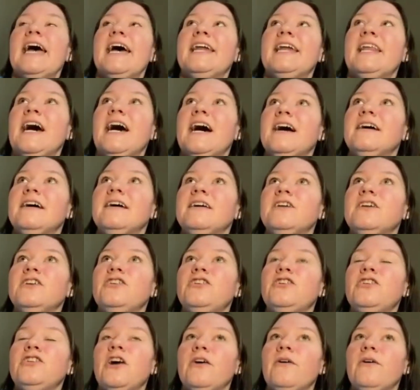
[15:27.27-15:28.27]
And
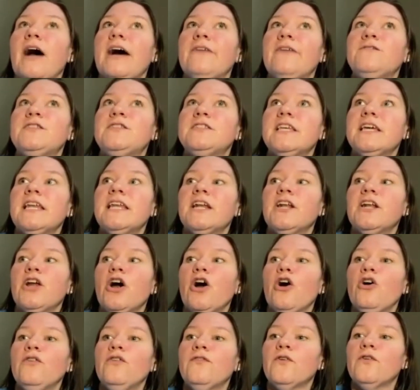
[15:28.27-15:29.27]
I've seen an
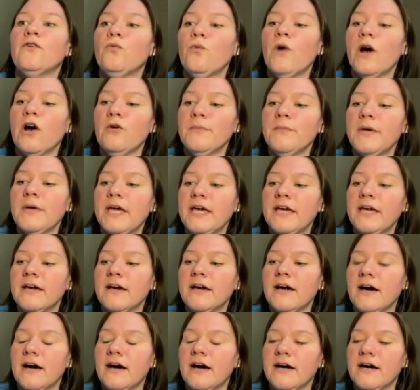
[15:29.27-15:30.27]

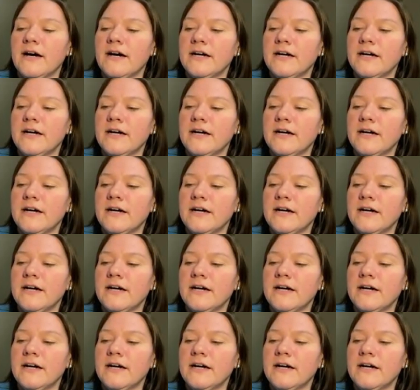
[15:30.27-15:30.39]
overwhelming